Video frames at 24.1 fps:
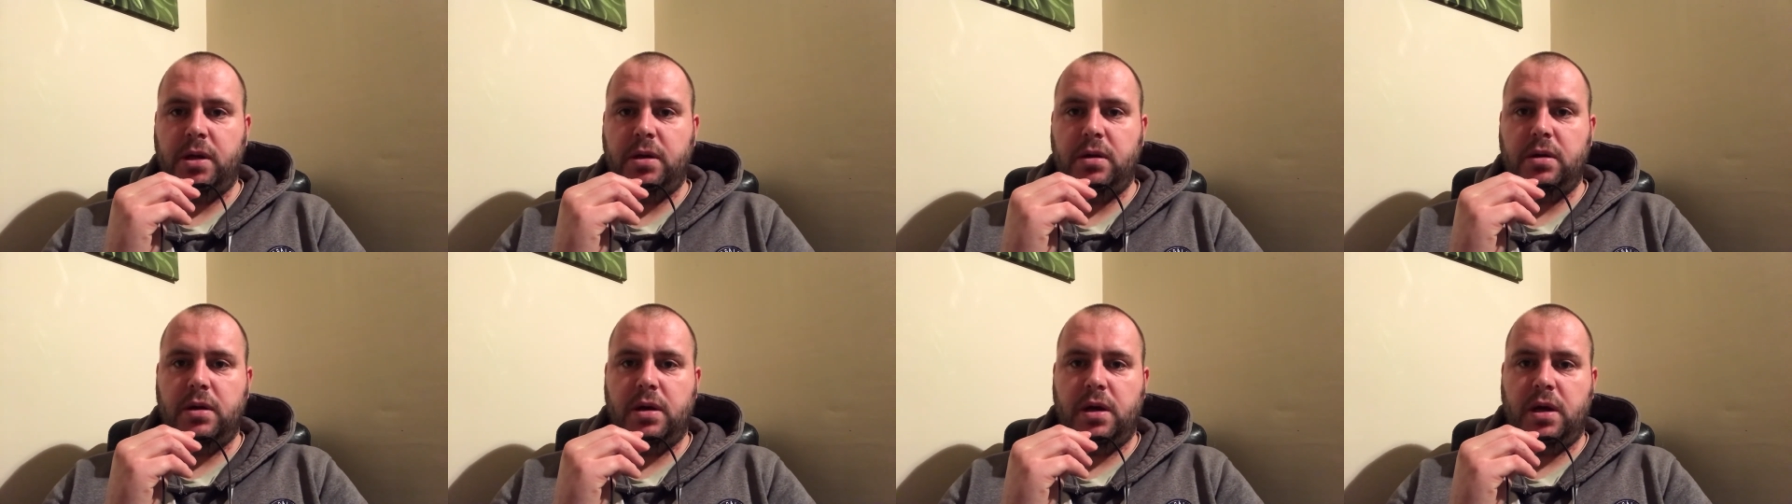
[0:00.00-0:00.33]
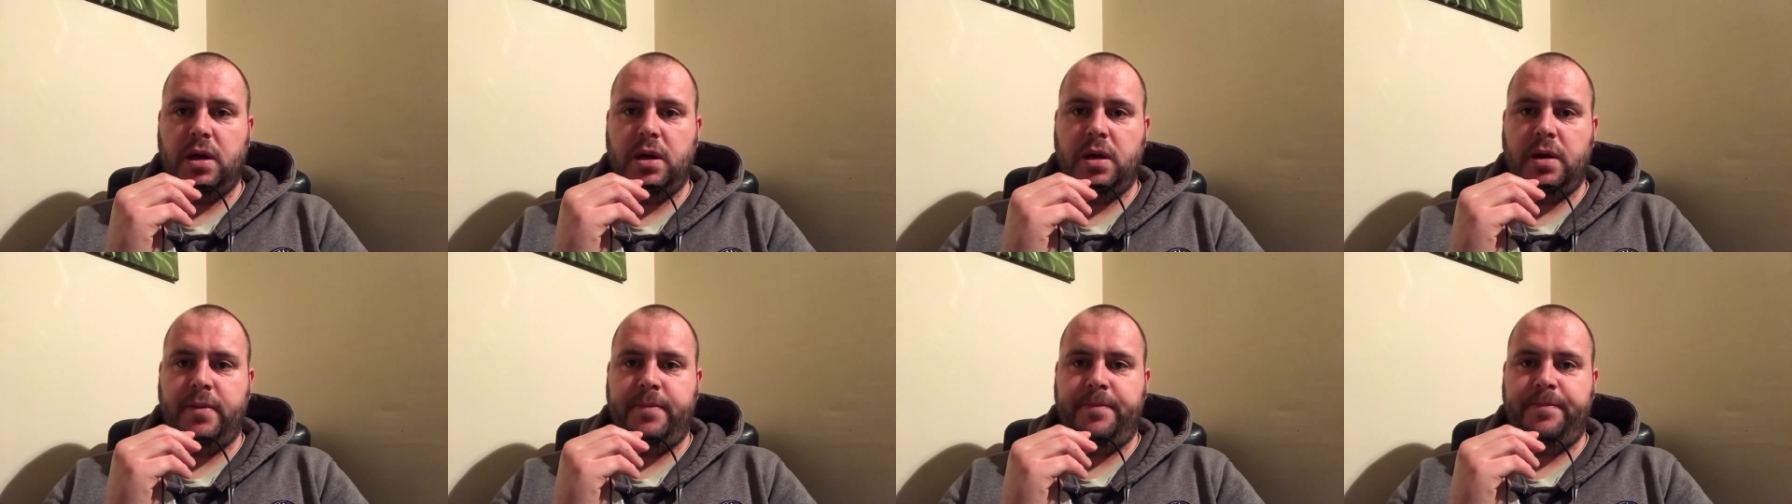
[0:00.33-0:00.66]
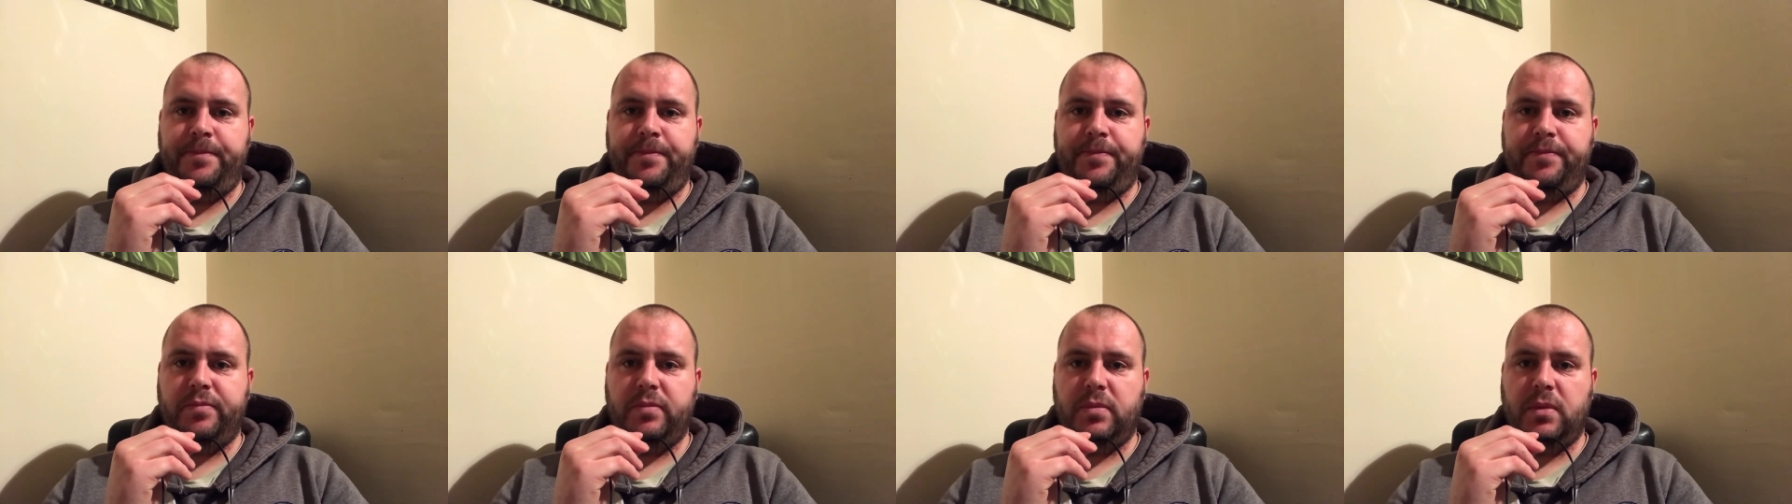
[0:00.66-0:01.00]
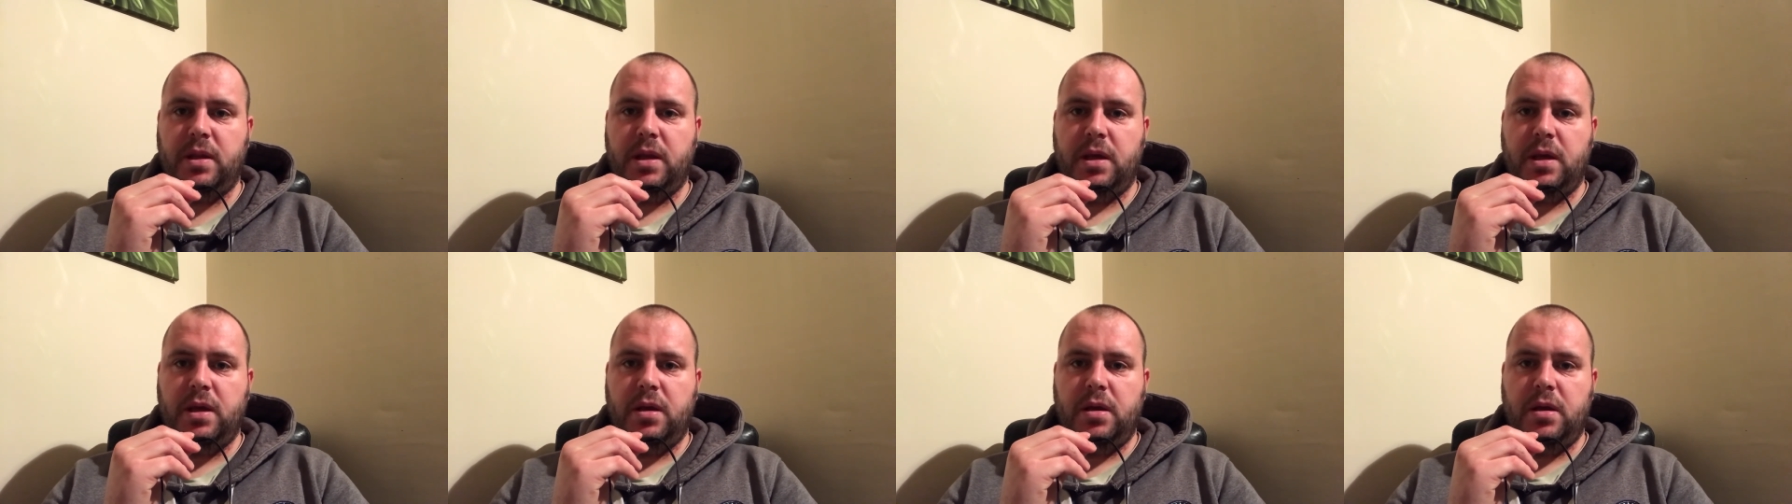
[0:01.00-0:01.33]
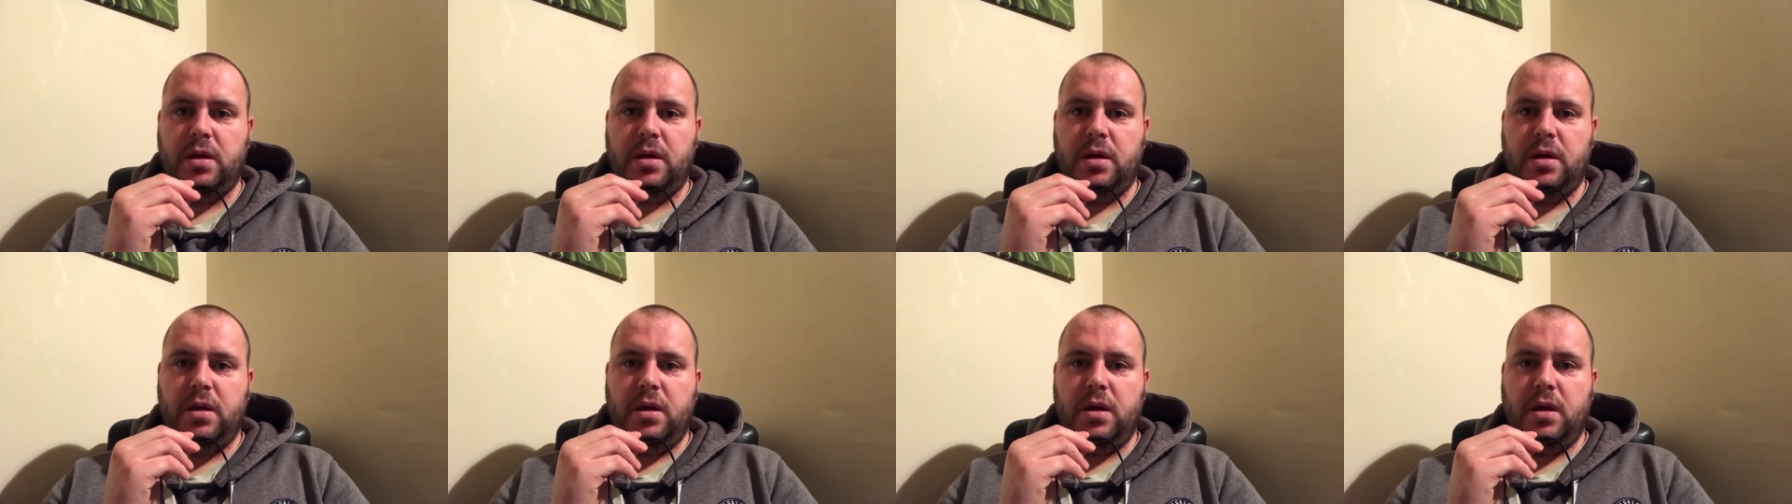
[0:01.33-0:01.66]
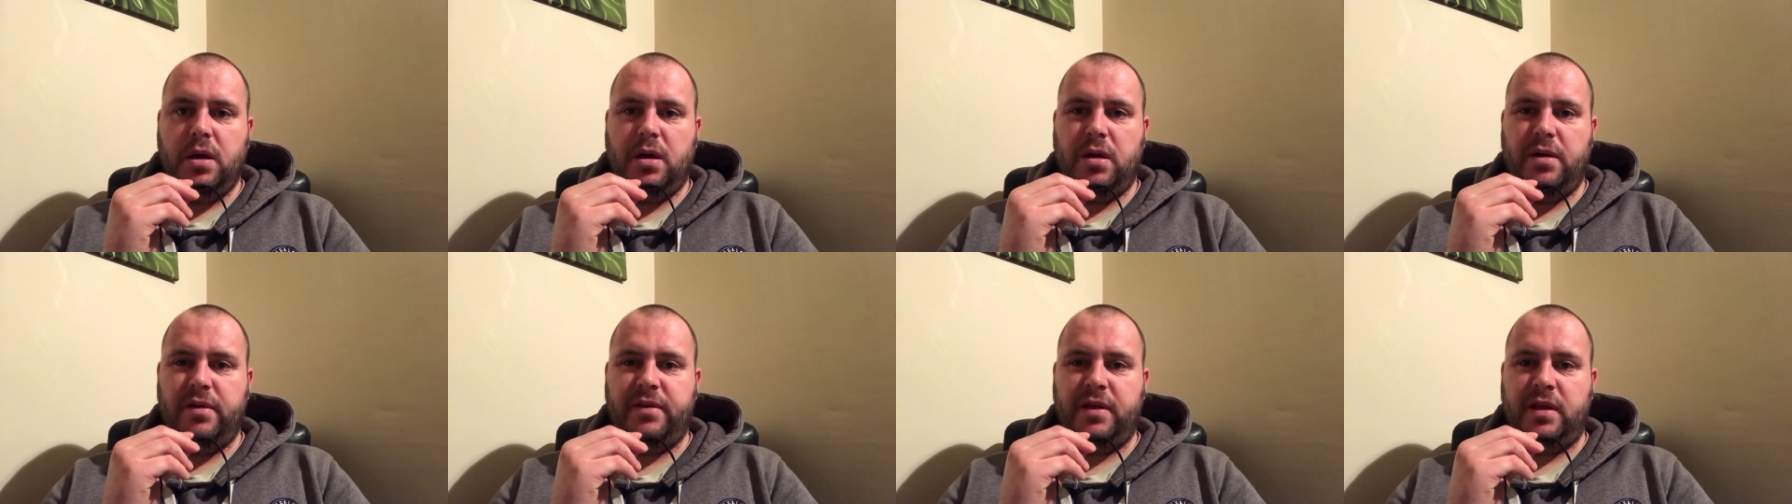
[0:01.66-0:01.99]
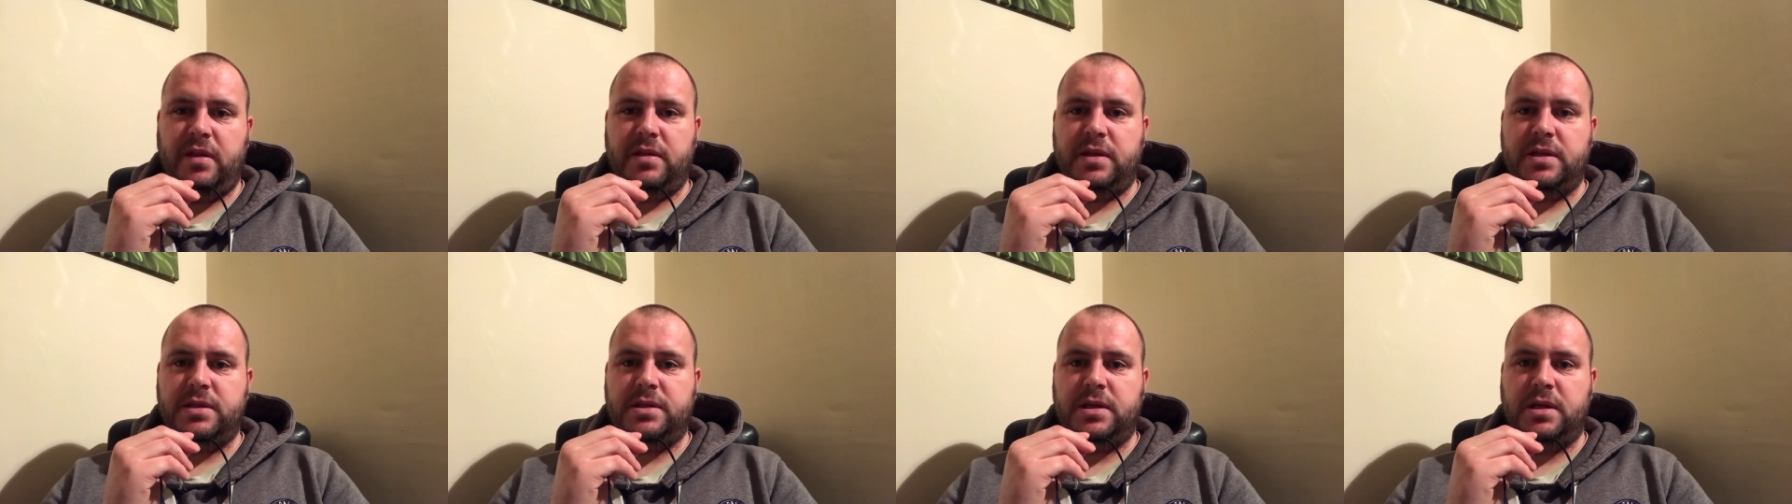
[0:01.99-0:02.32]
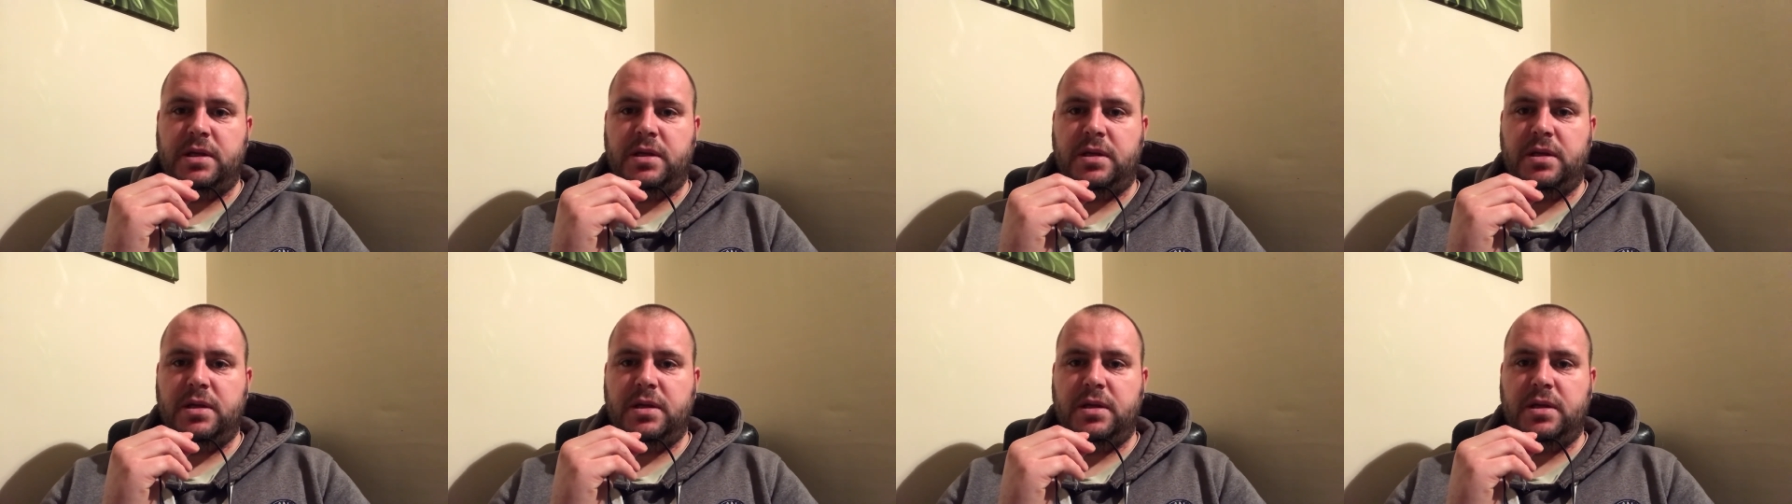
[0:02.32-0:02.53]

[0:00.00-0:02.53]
I think there's a